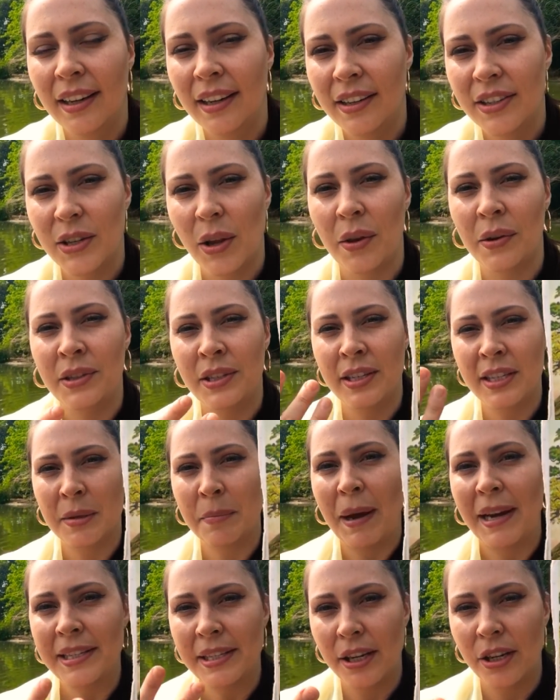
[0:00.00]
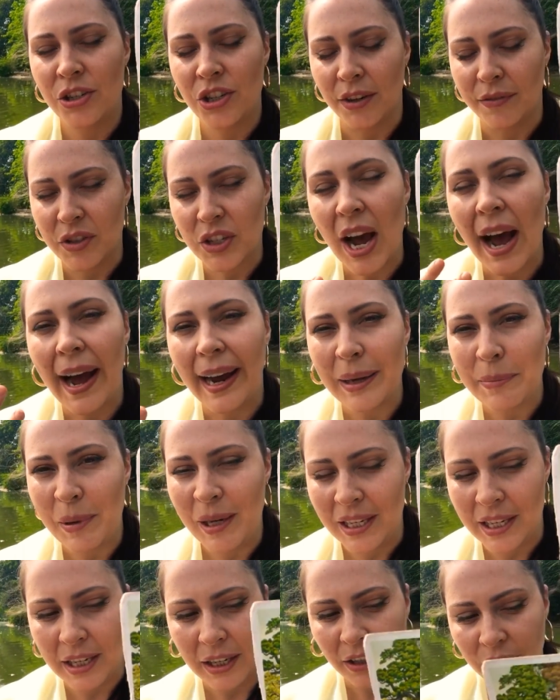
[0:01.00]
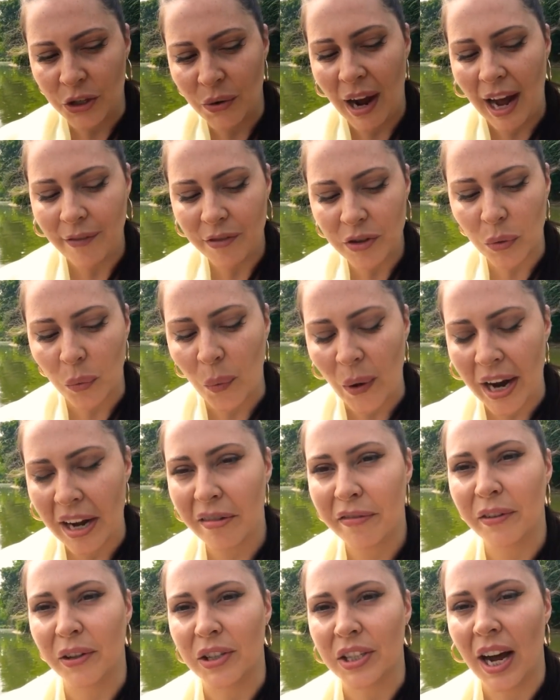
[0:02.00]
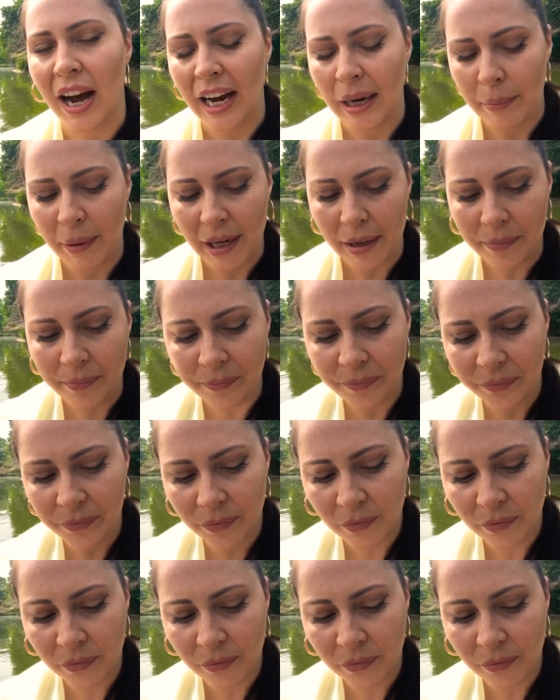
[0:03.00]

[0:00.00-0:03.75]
So there's this message of timing here. You have to wait for timing.